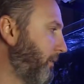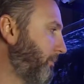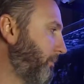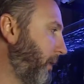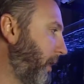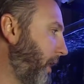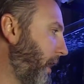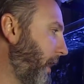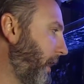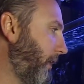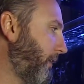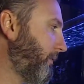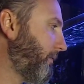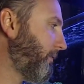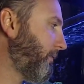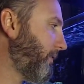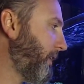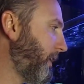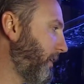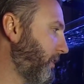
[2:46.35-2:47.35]
but
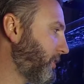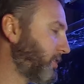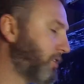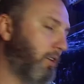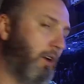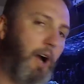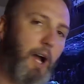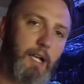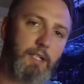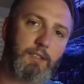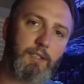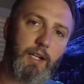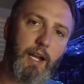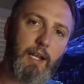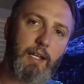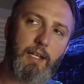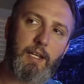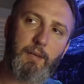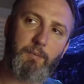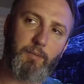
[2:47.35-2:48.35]
fingers crossed that I
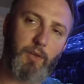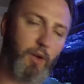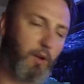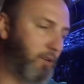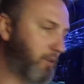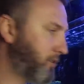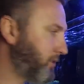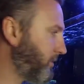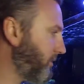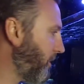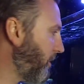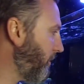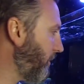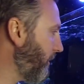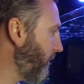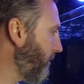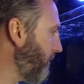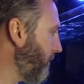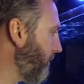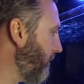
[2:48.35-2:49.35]
keep those going.